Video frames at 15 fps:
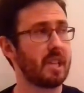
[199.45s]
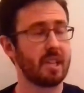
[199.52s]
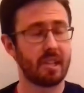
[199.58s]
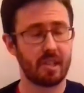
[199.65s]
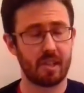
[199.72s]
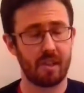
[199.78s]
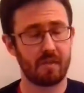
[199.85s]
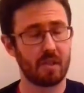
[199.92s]

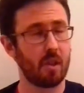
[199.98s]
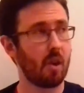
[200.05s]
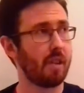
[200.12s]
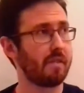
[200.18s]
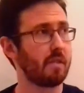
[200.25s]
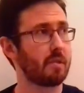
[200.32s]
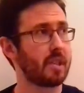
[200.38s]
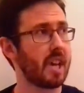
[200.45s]
This stuff's
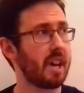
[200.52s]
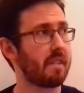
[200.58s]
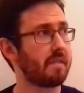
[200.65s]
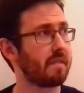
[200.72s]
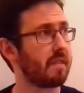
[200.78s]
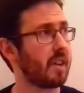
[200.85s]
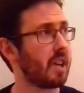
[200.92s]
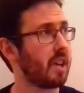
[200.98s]
life or
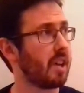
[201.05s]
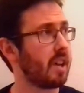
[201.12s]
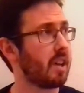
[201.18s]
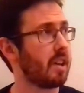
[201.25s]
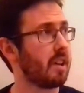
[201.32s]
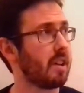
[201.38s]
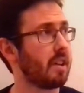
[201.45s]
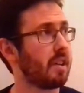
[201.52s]
death.
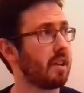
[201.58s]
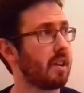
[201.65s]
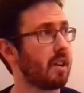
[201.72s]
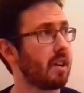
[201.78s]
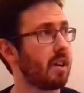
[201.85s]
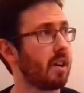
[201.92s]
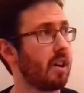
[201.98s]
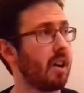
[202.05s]

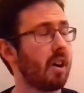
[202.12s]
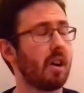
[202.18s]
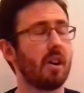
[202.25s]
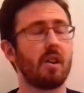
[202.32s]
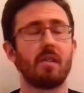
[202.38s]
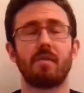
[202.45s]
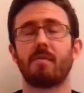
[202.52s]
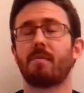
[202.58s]

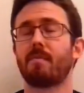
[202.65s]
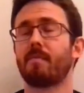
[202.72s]
Ah, oh,